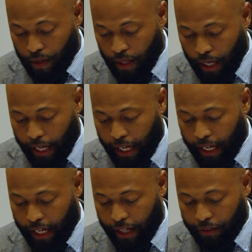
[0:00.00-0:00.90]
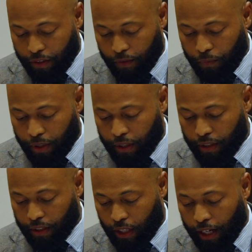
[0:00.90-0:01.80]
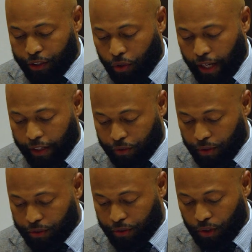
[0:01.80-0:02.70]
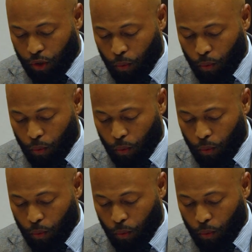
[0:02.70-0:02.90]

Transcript: and contractors